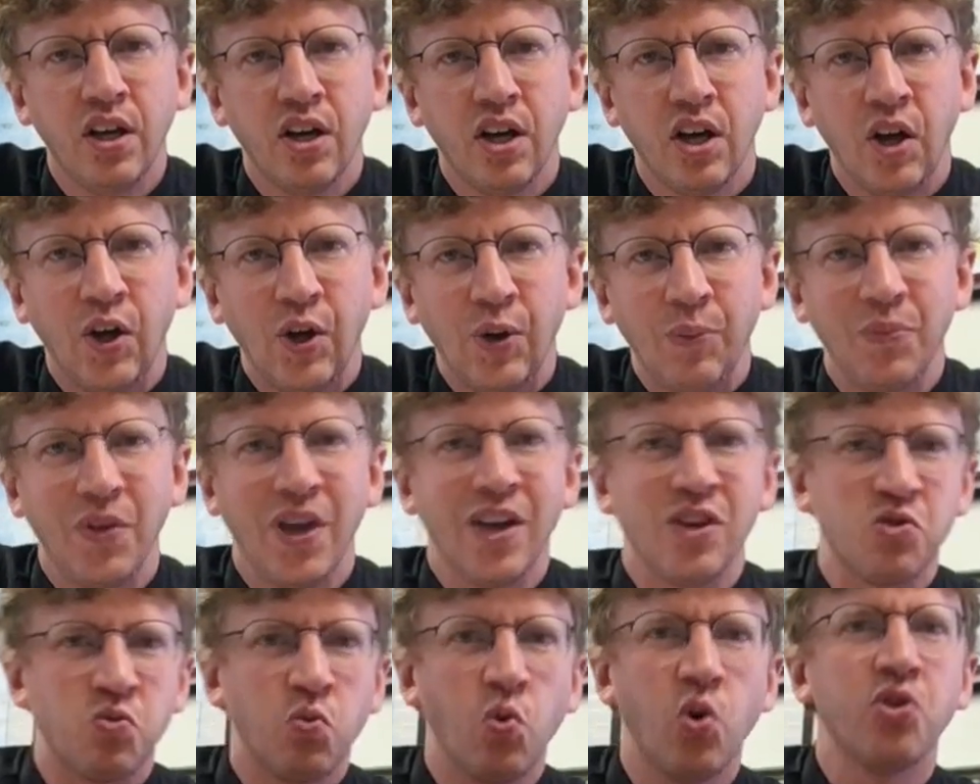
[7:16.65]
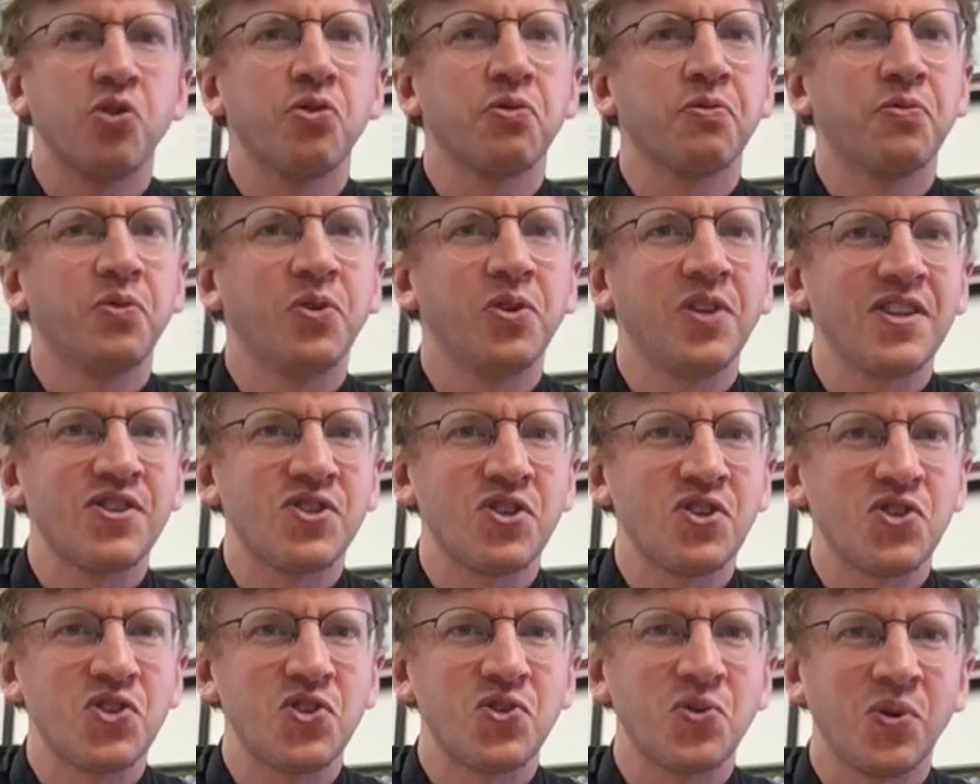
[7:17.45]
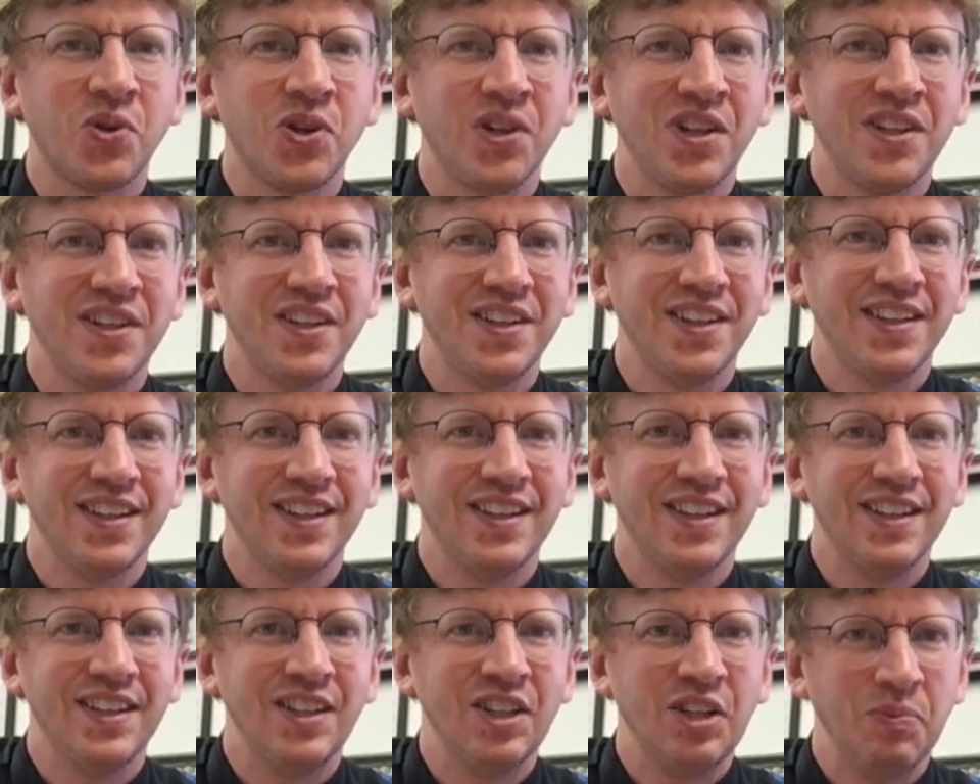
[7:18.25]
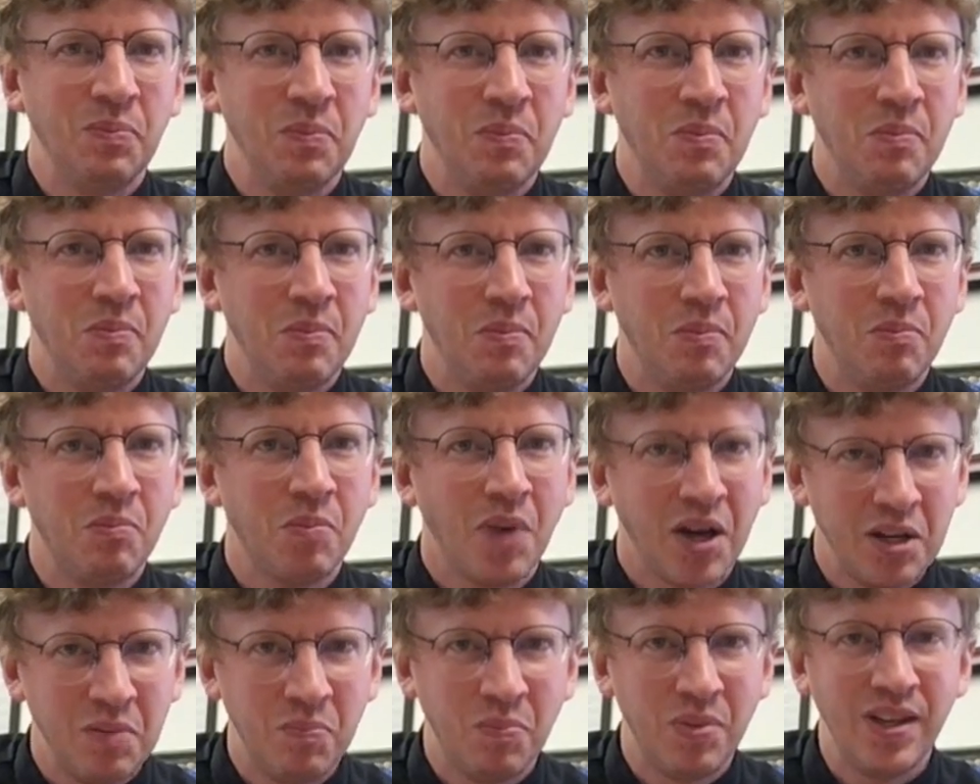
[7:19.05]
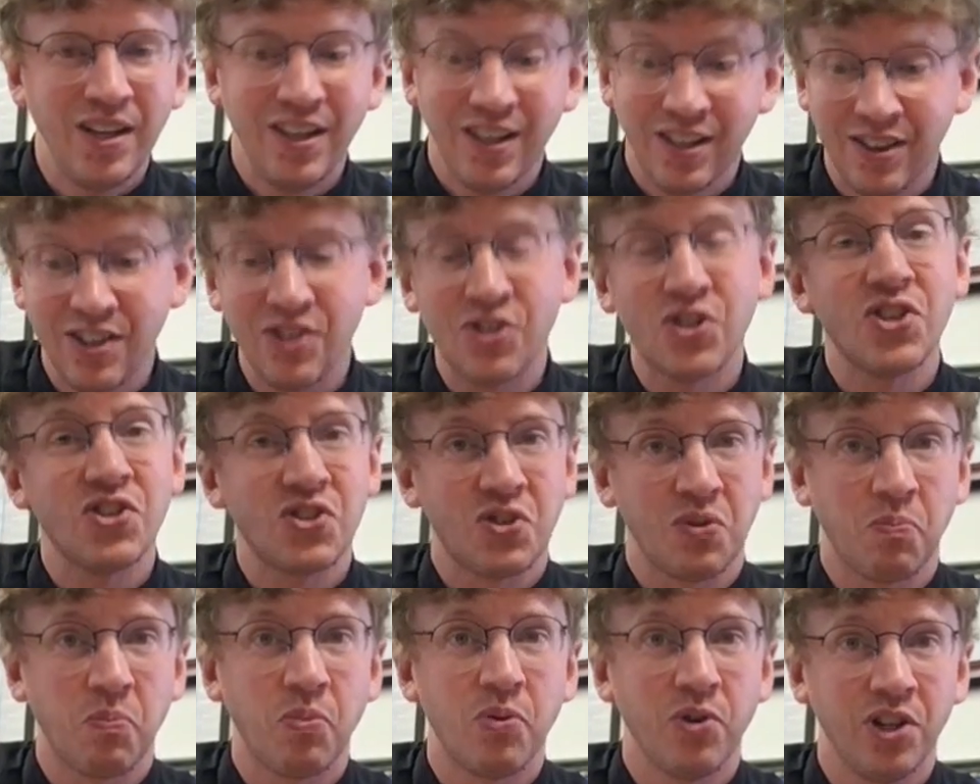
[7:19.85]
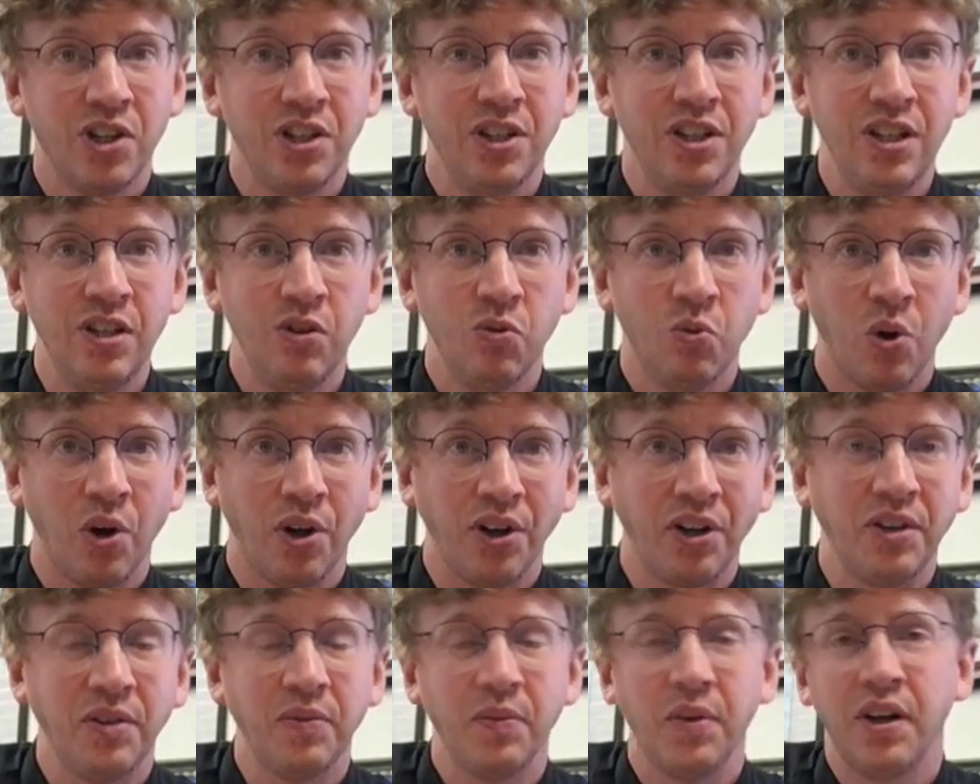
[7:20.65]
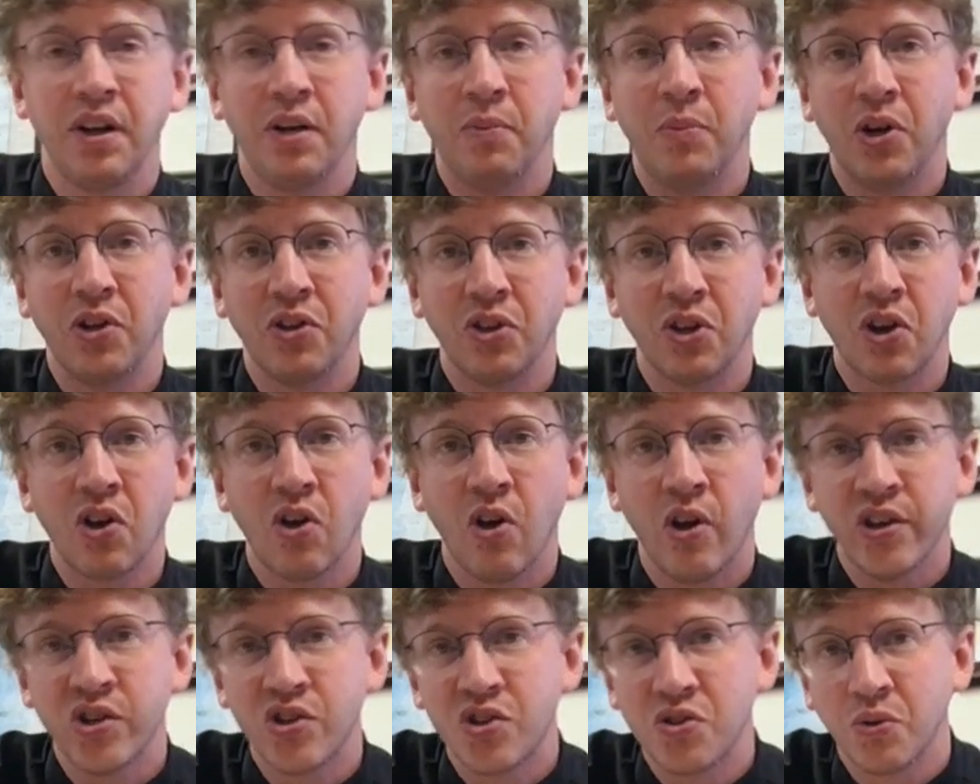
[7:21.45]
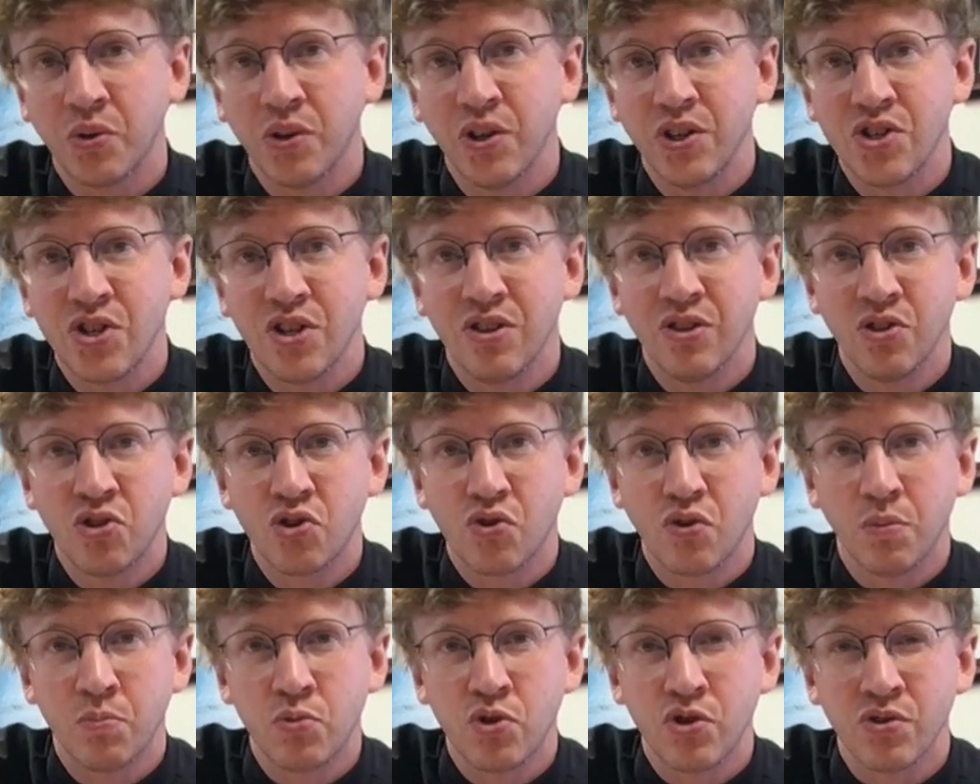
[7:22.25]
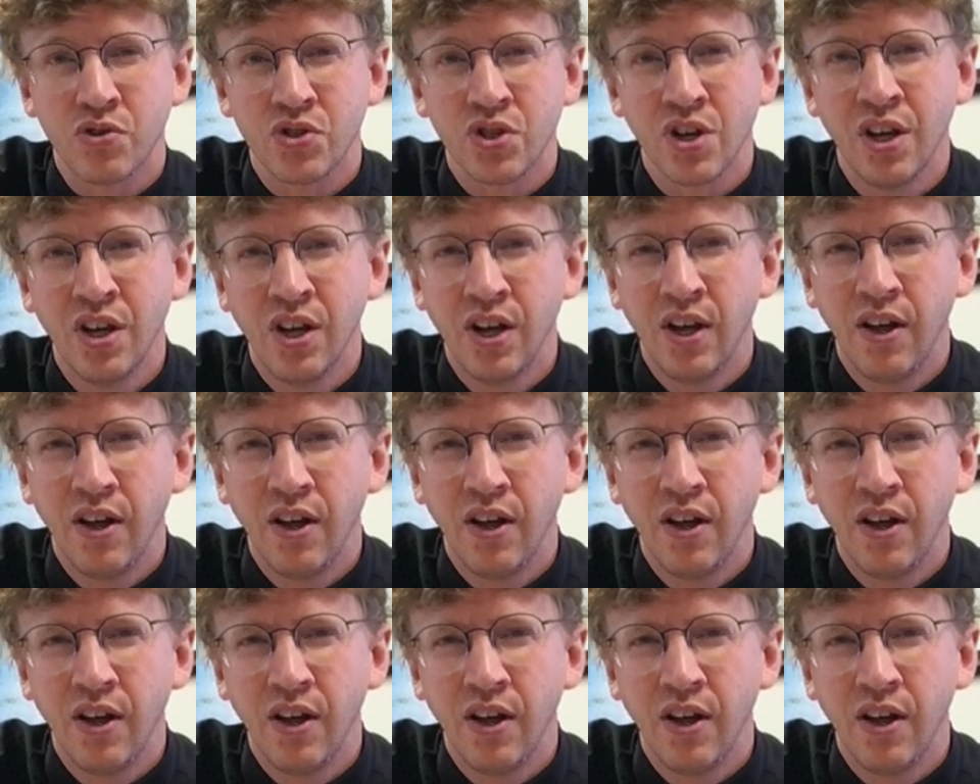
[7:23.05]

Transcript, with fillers: um, as wonderful as a story it might be, and this is a pretty neat one among the call stories in the scriptures,